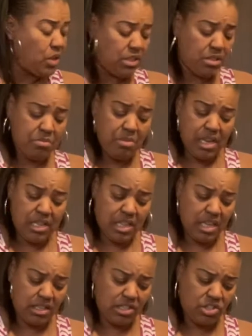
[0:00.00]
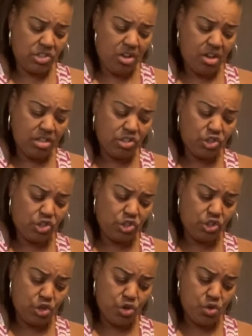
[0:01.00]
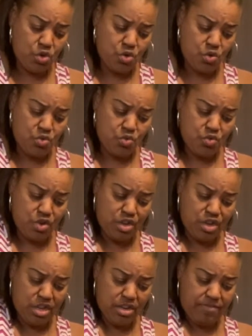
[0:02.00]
to make that sauce so good.